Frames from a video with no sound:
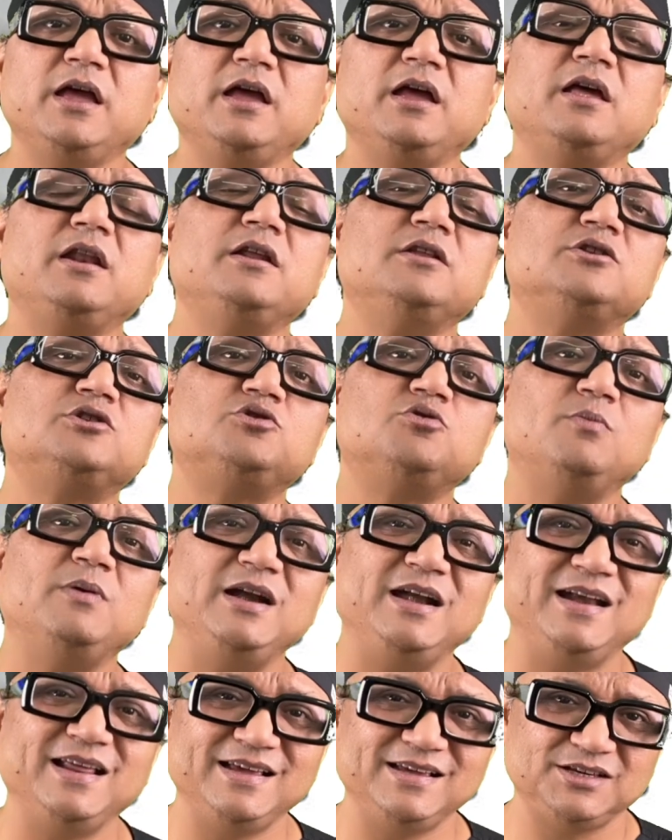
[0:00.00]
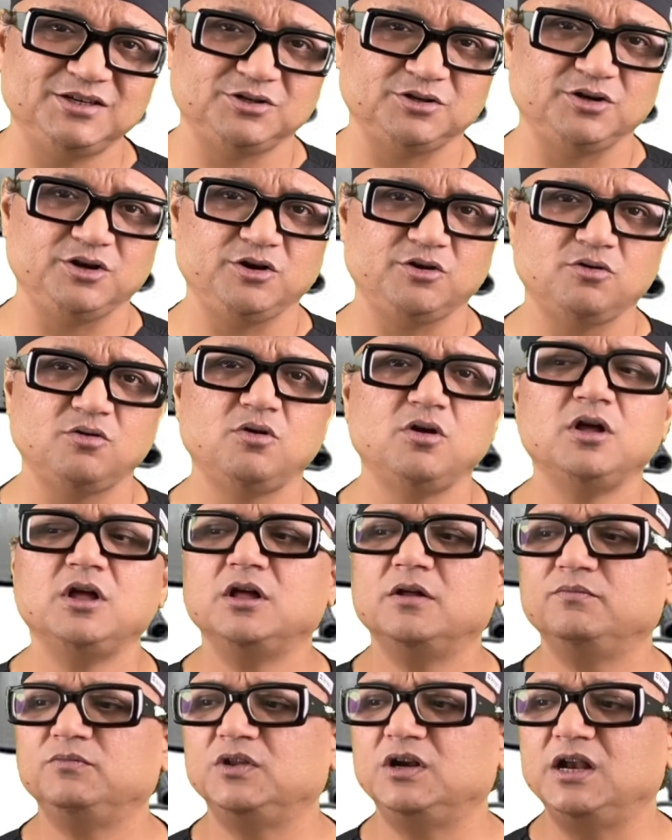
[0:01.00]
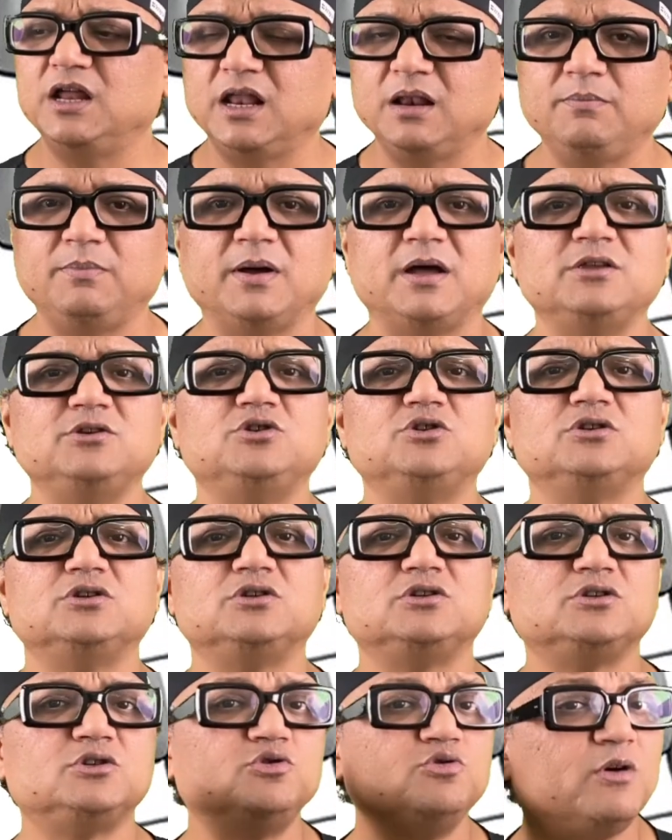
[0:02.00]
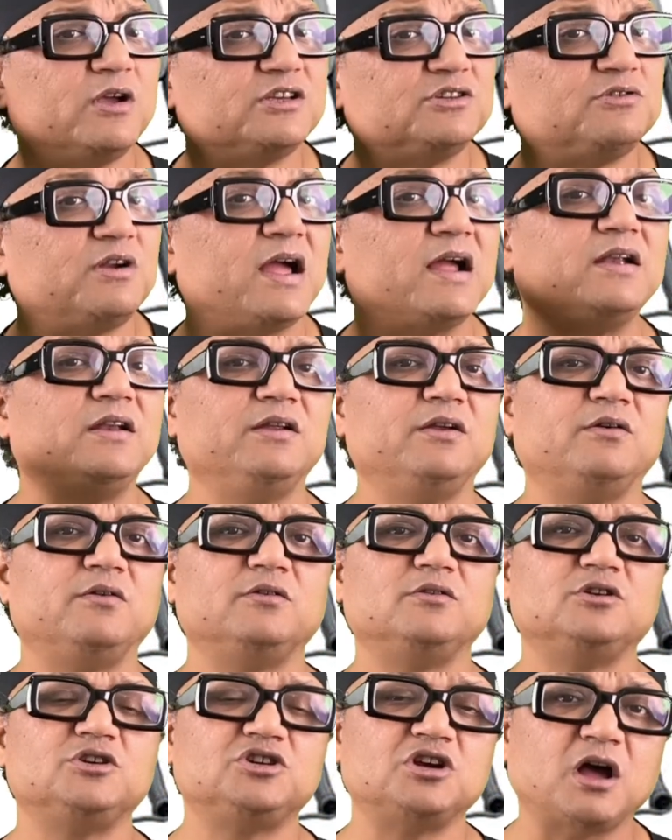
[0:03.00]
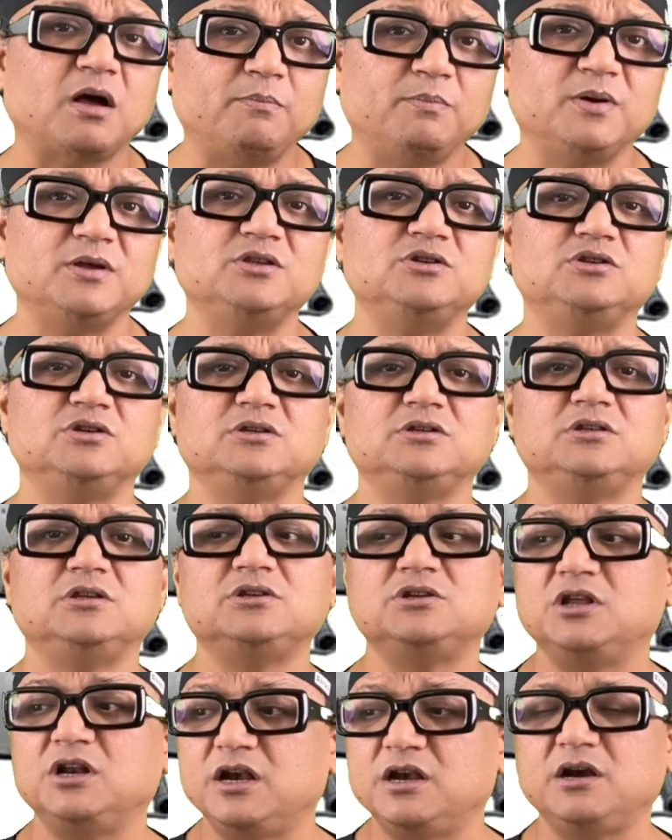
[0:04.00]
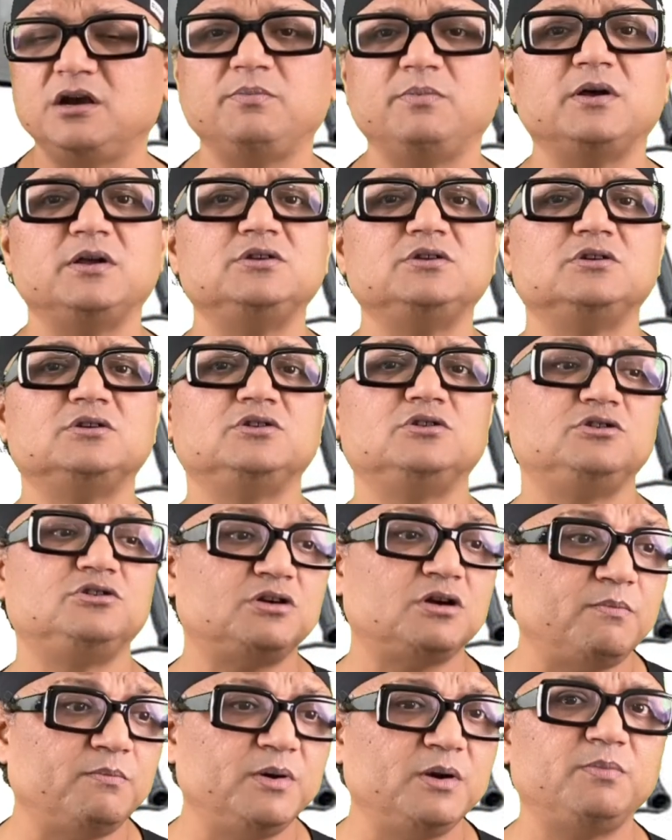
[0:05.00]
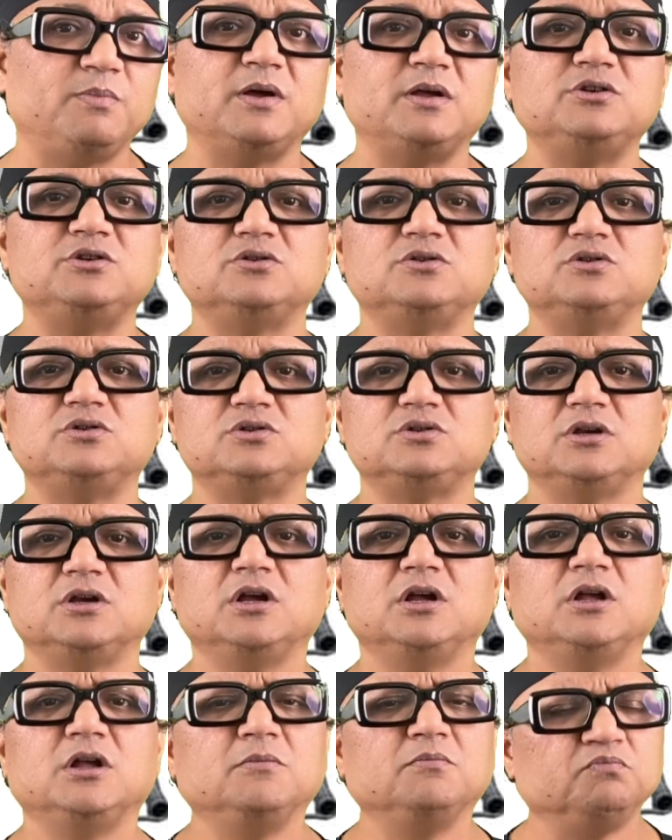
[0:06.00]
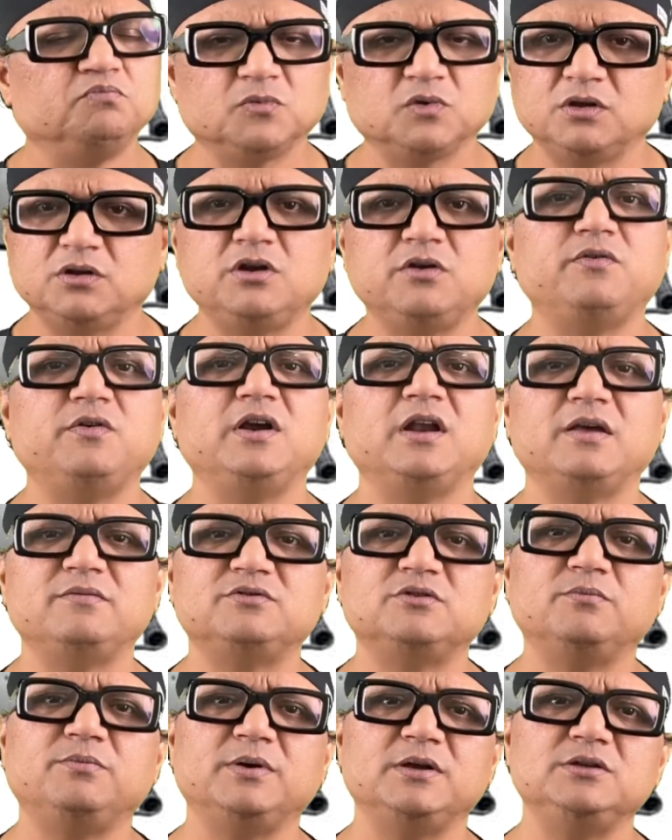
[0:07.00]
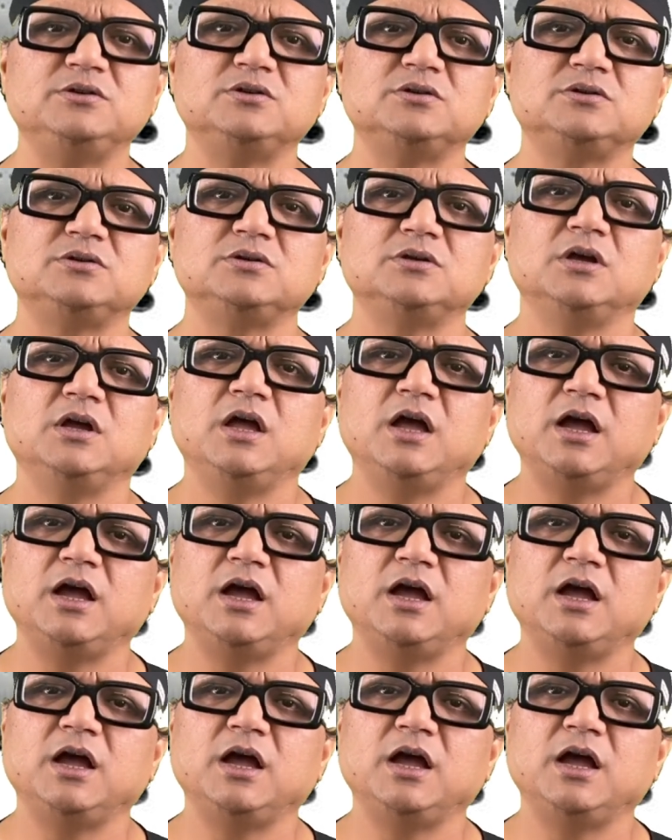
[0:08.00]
hair instrumentation, the dull punches to extract hair, the sharp punches, the serrated punches, the trumpet punches, different types of punches,